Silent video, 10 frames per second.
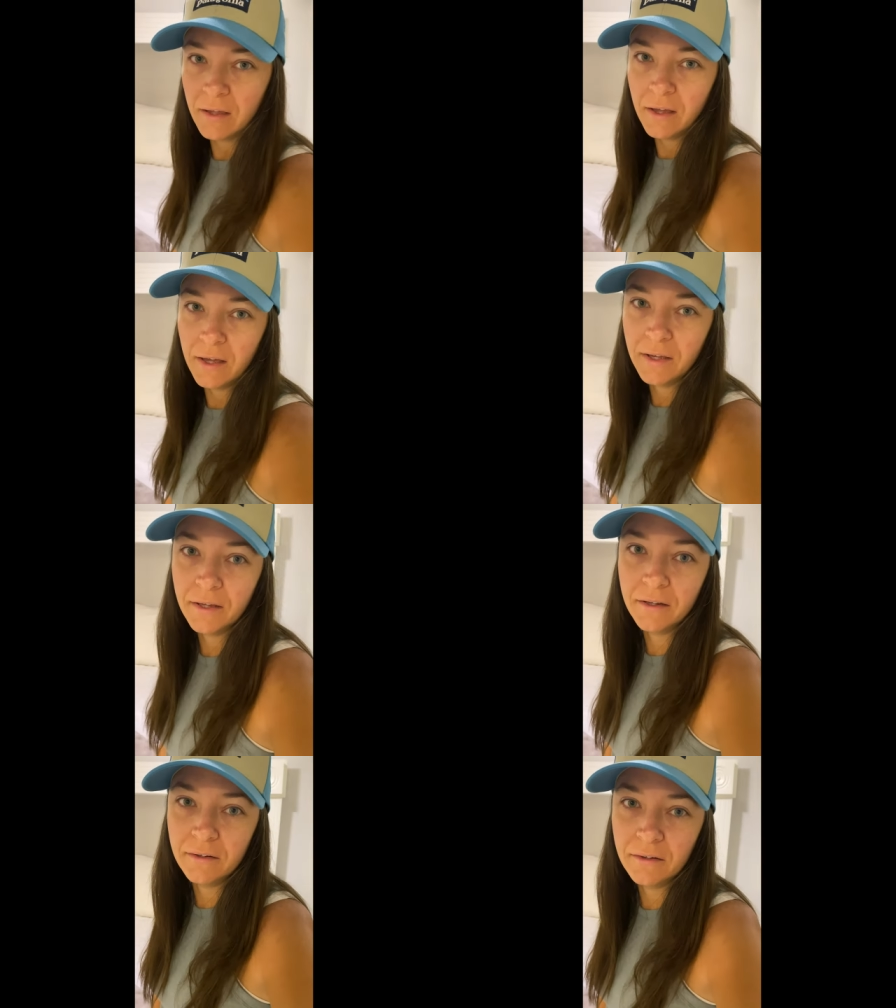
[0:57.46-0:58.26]

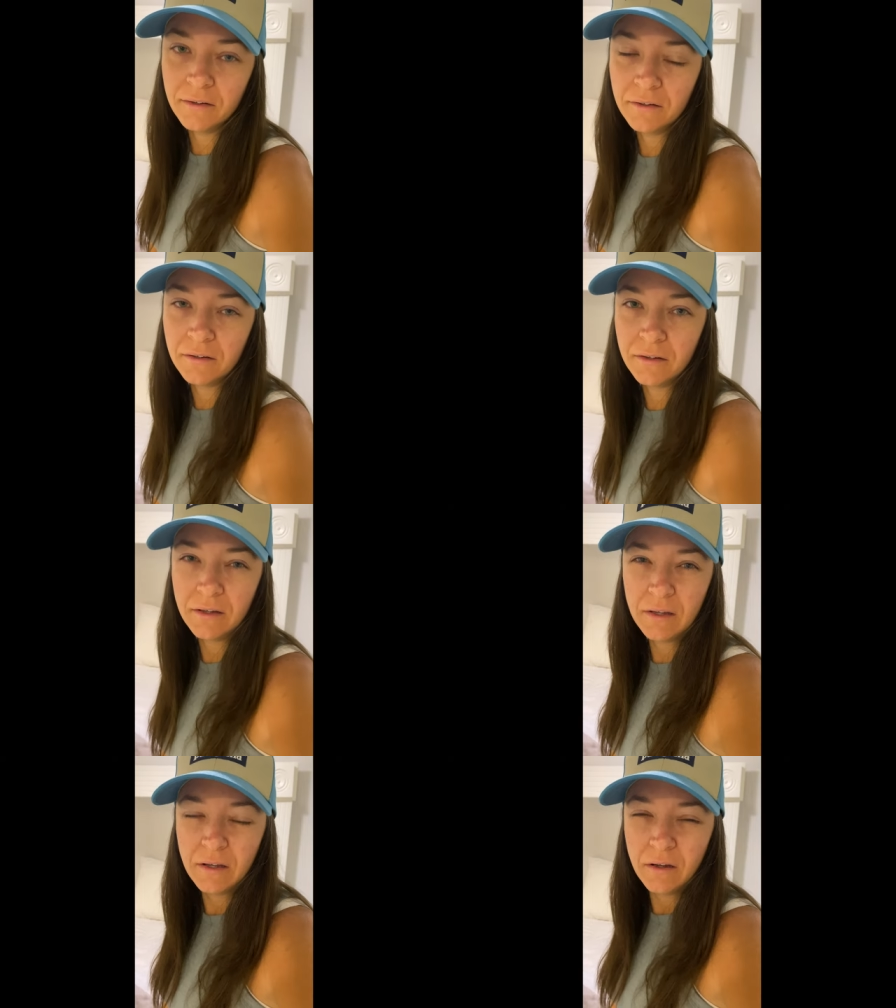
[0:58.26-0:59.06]
And
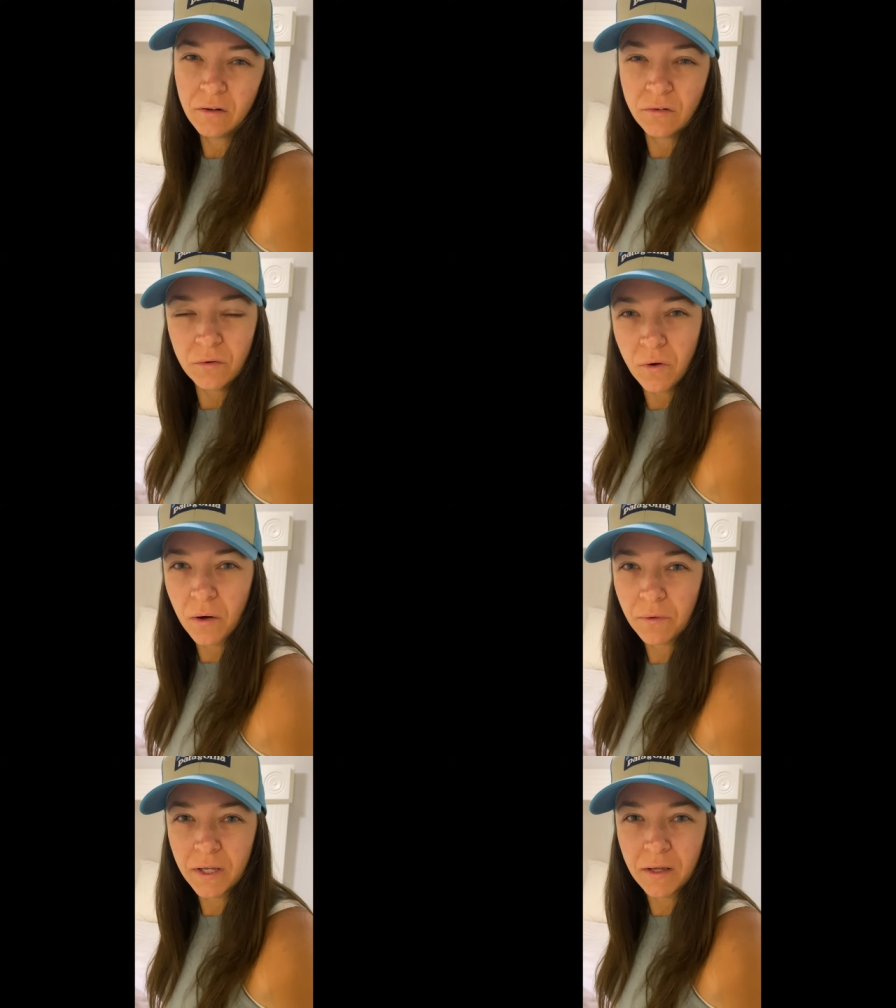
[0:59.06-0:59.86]
don't know
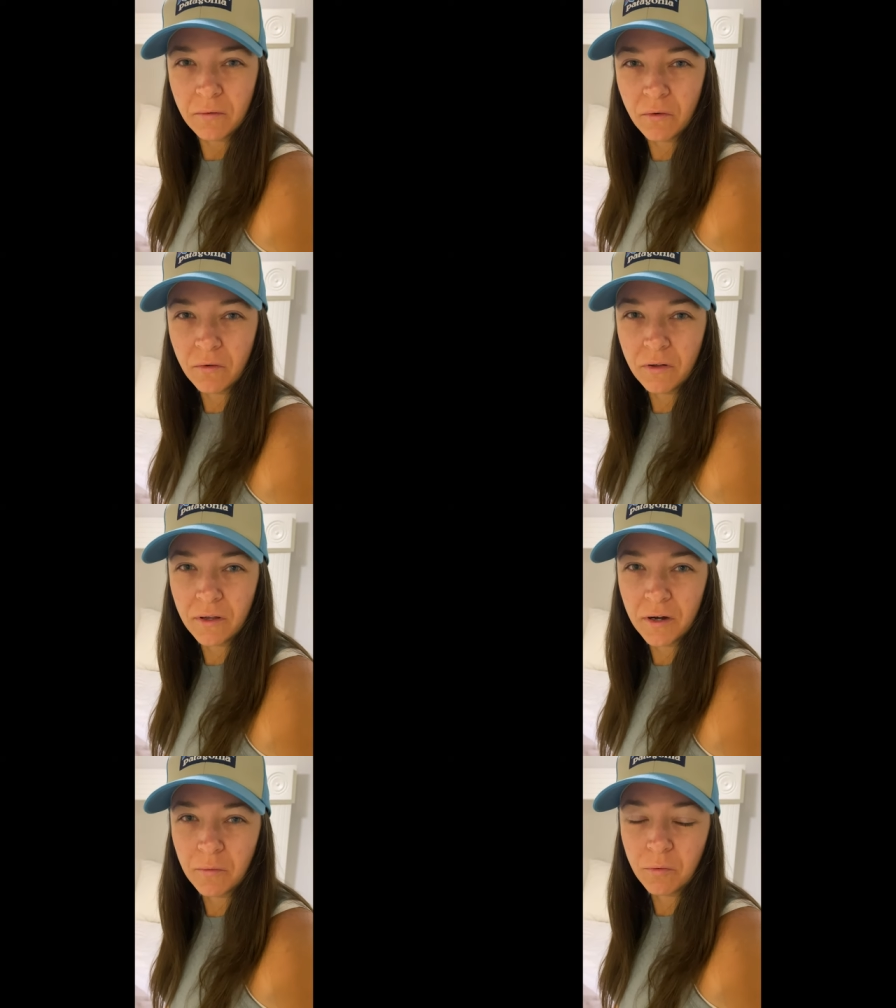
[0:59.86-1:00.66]
why we keep going to
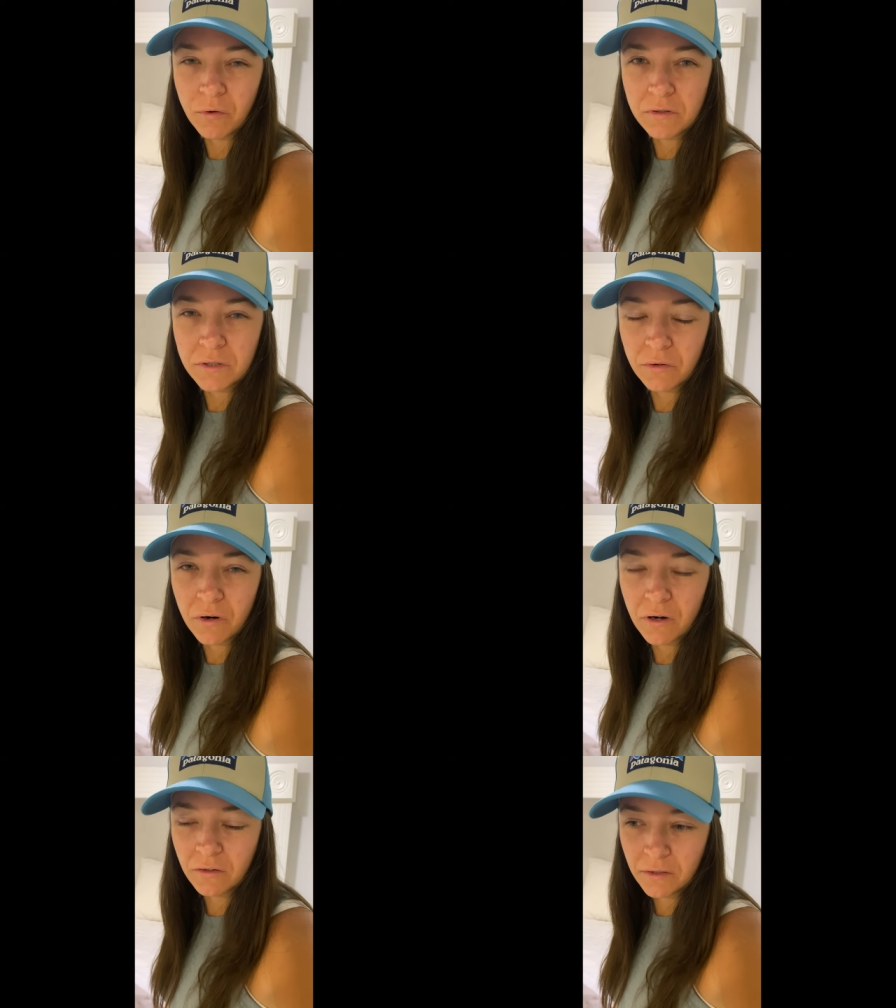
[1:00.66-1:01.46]
the airport
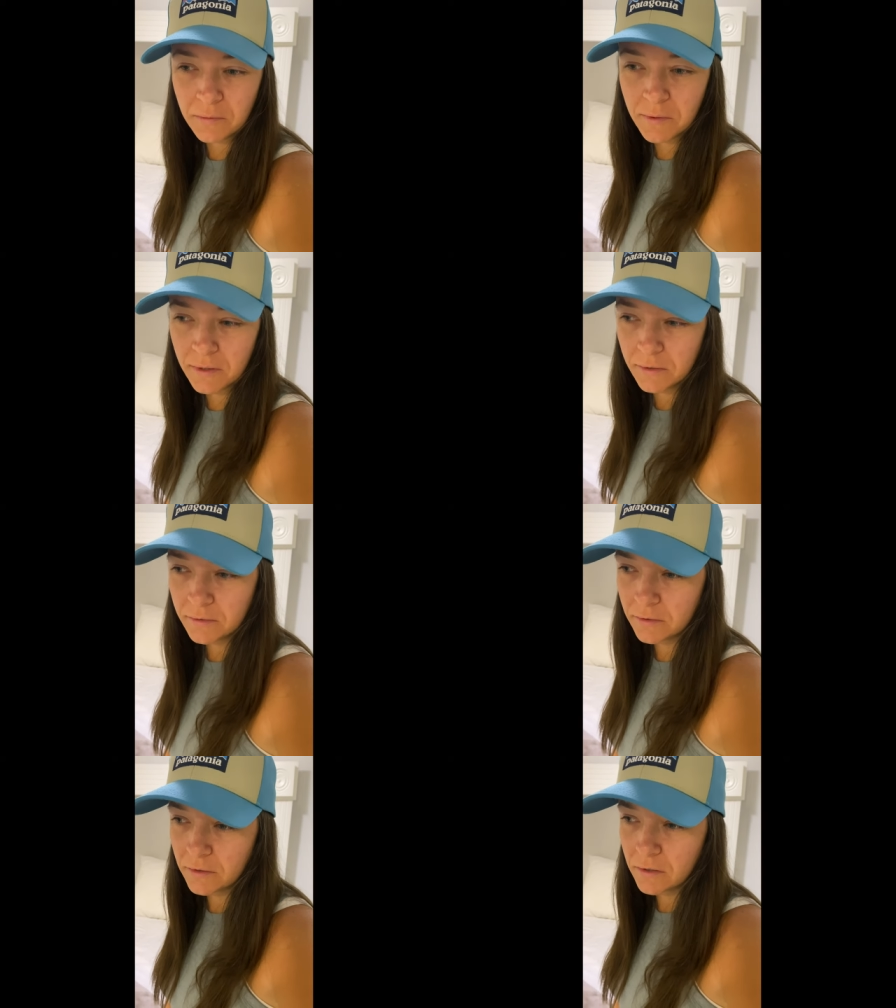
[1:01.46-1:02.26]
so early, but
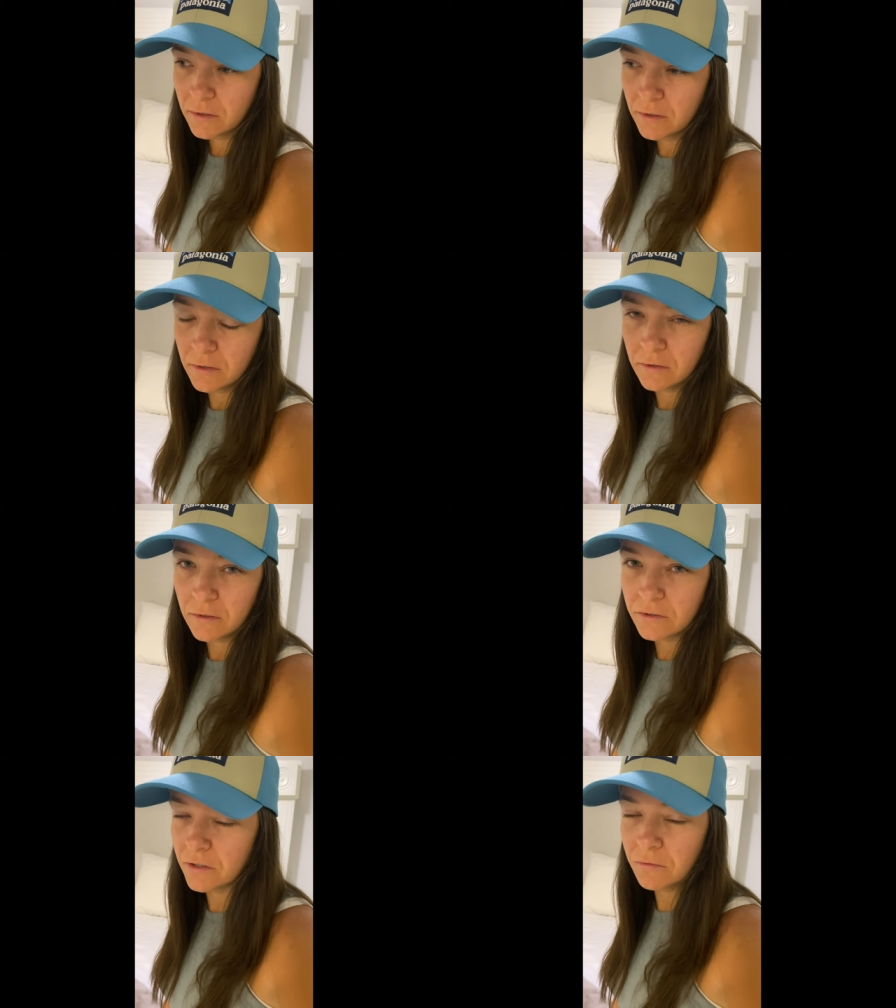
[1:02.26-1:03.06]

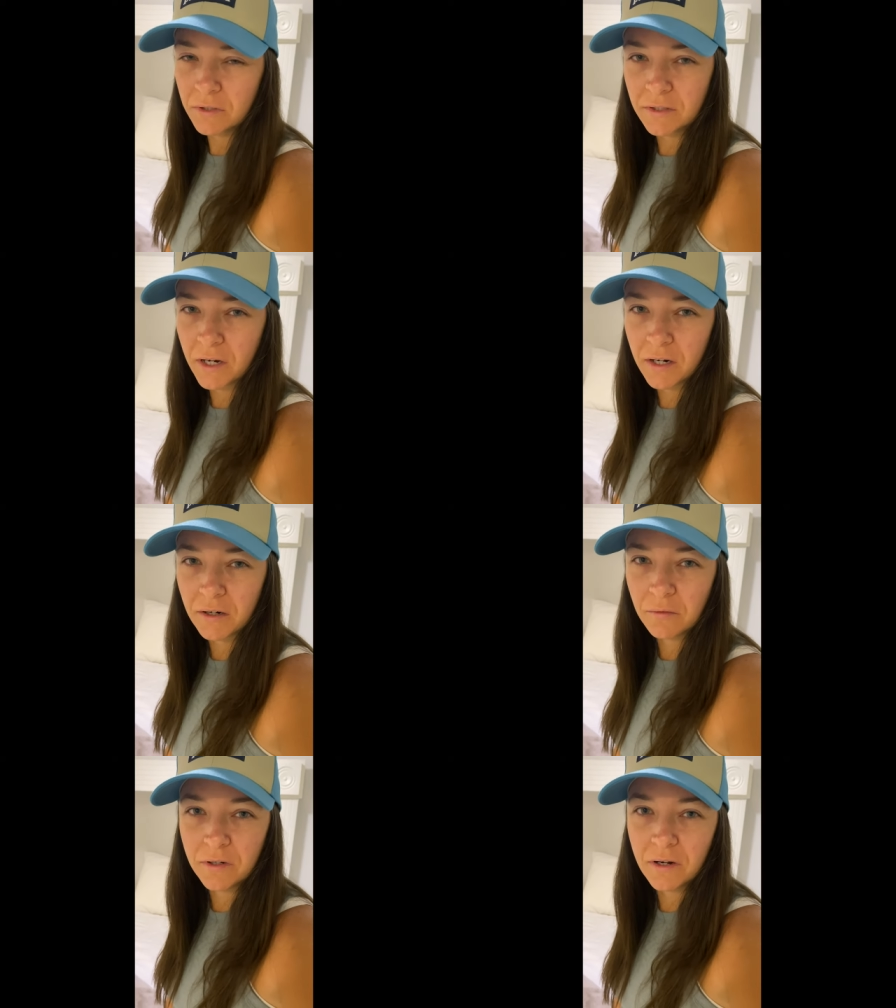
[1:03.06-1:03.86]
there's no one
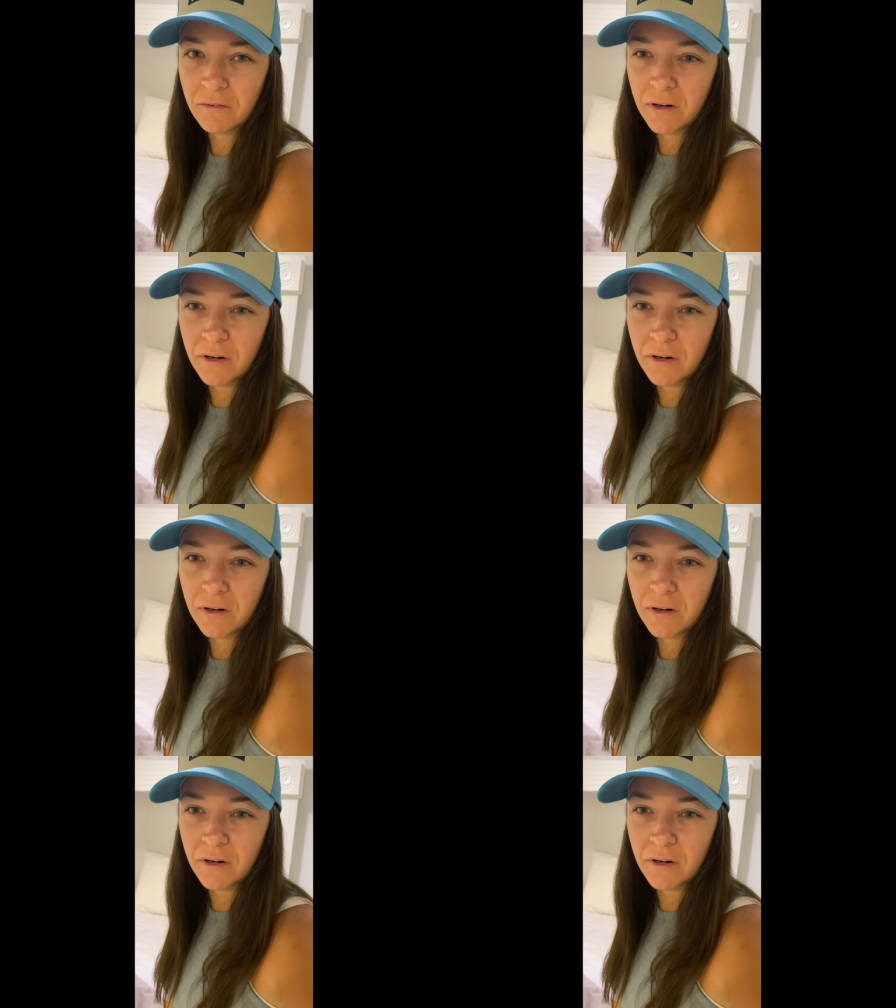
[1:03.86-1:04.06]
there, and we never